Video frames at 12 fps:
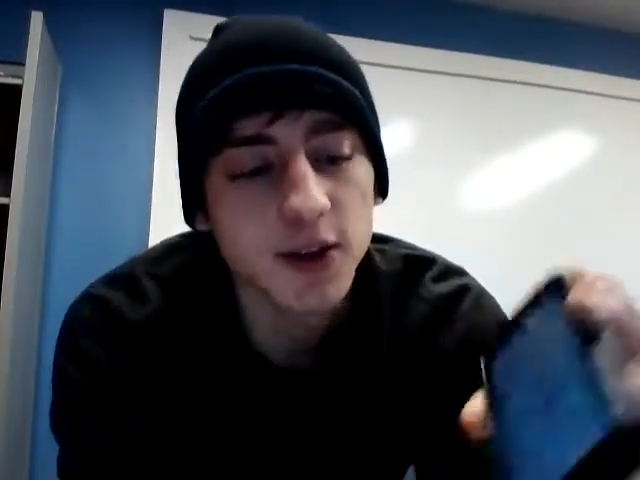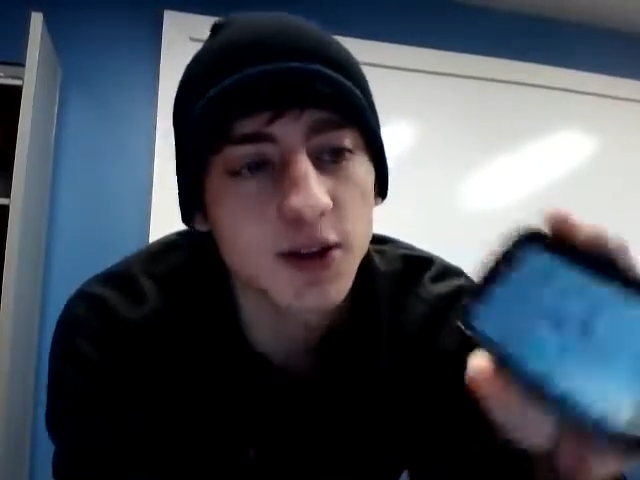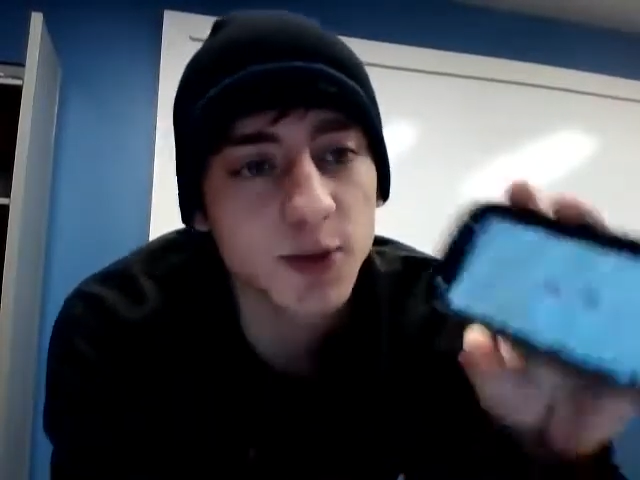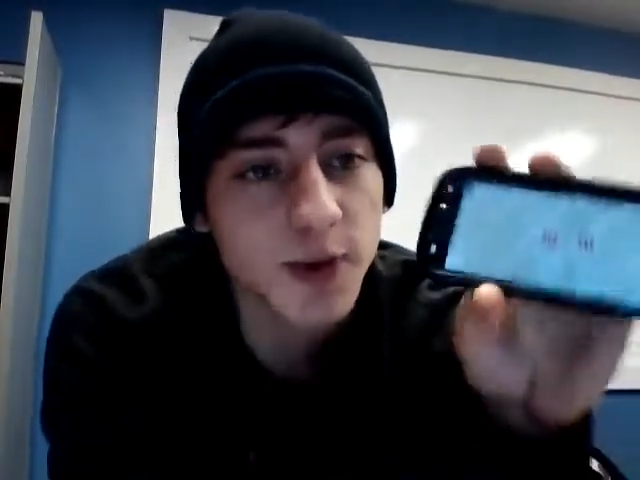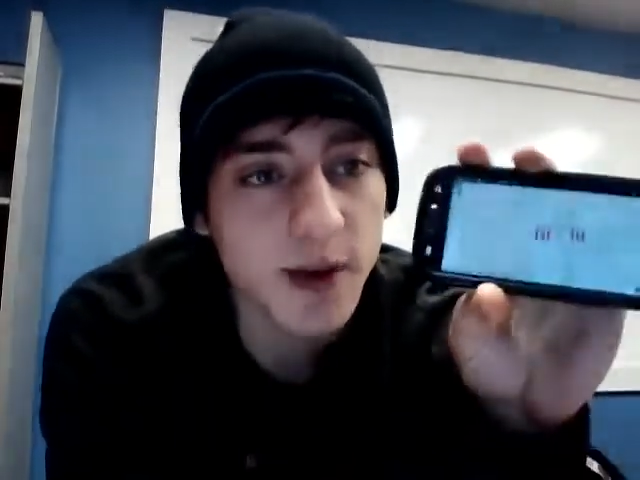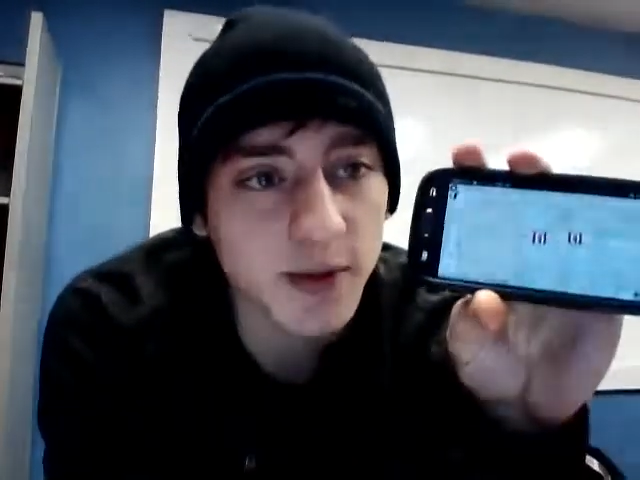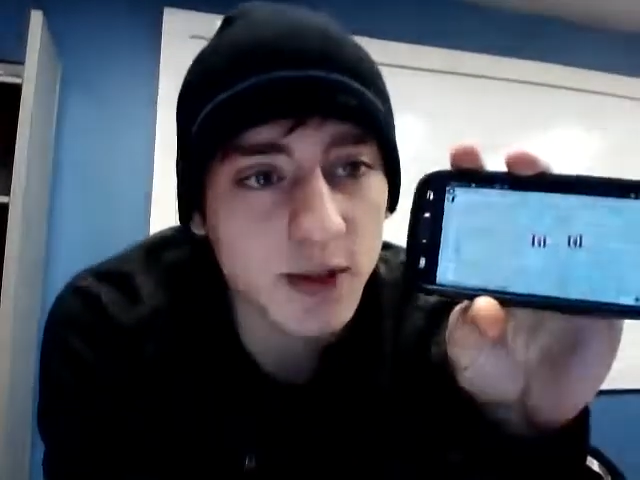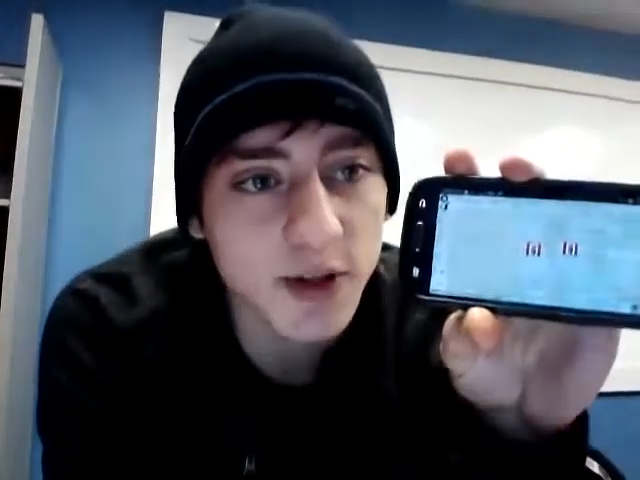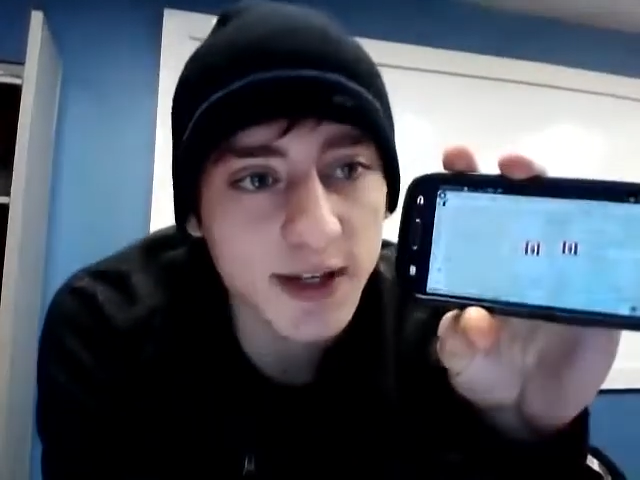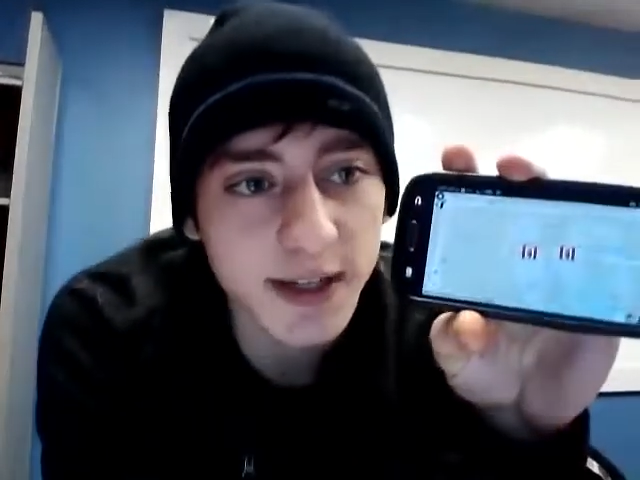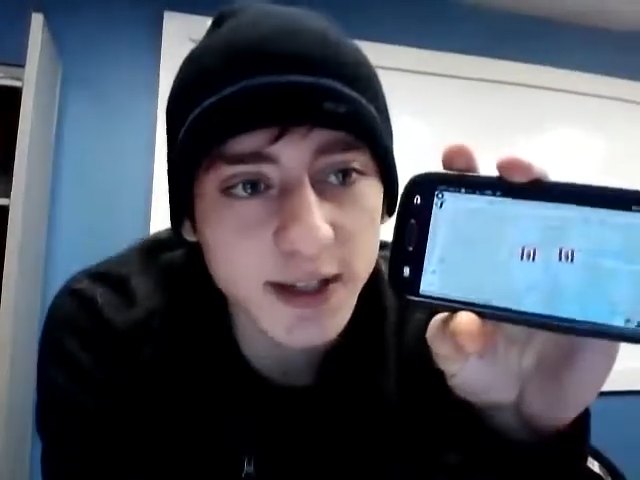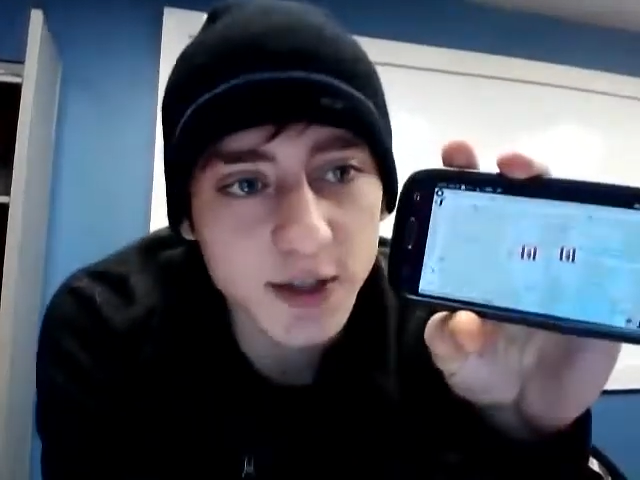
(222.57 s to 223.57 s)
two properties
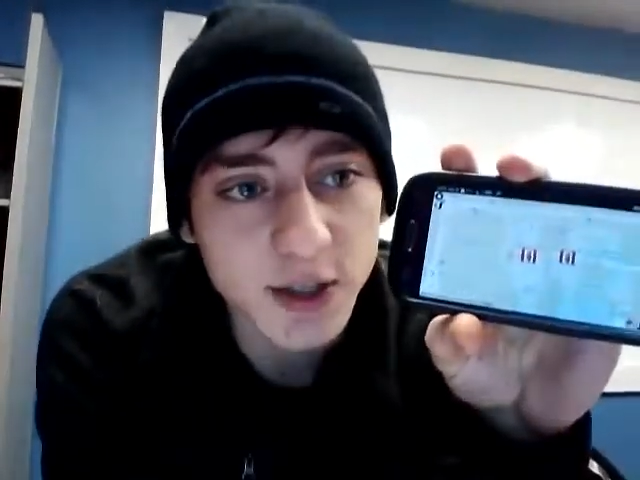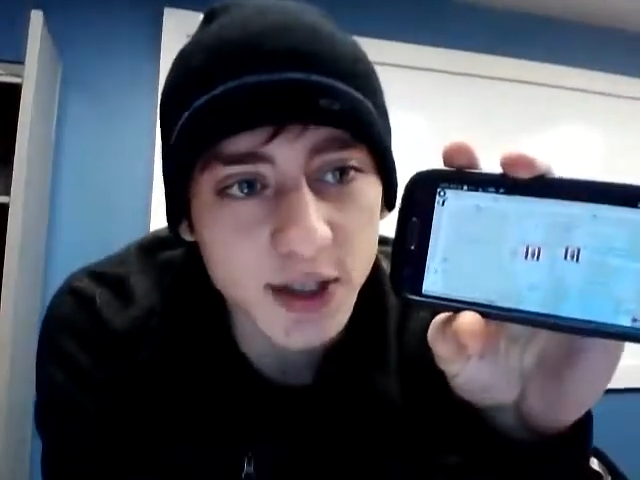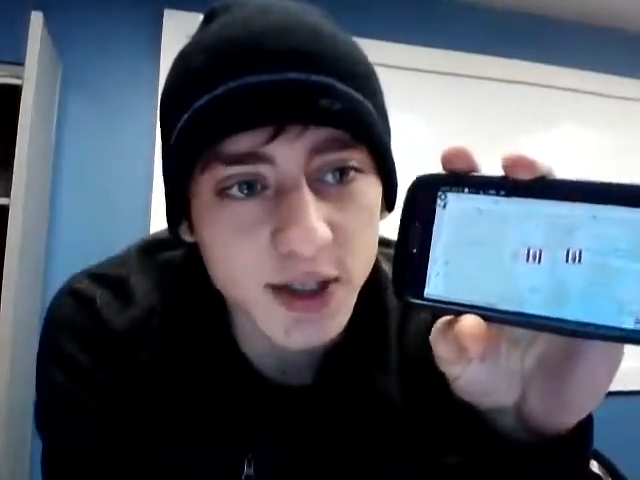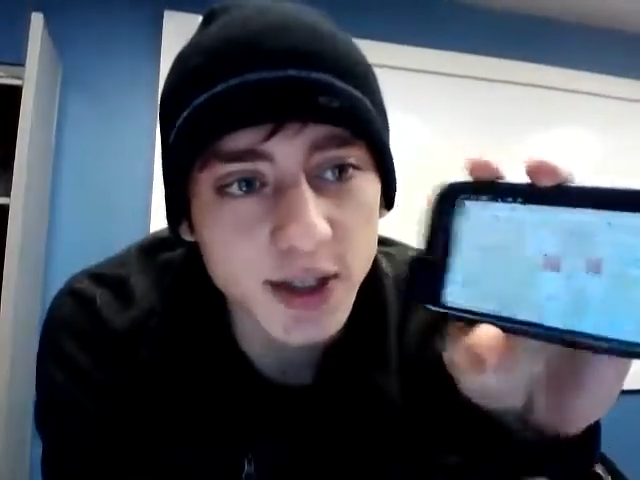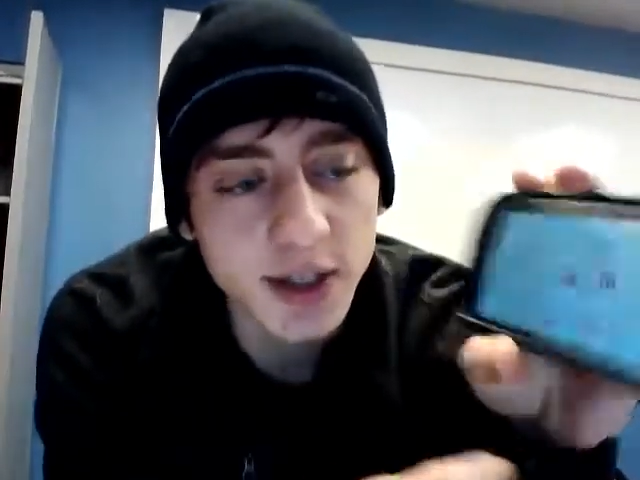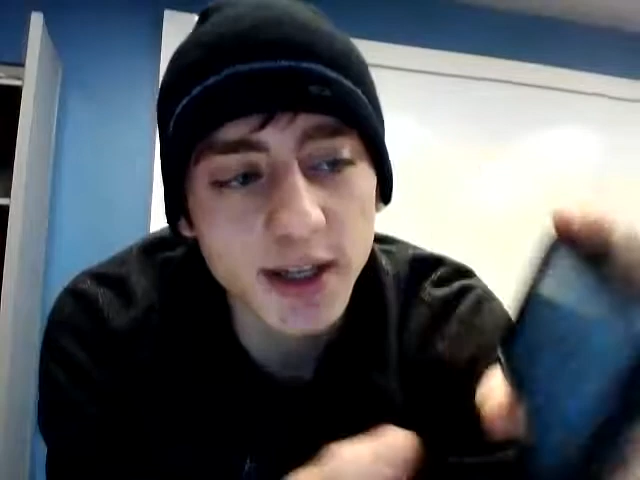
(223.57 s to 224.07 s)
right next to each other,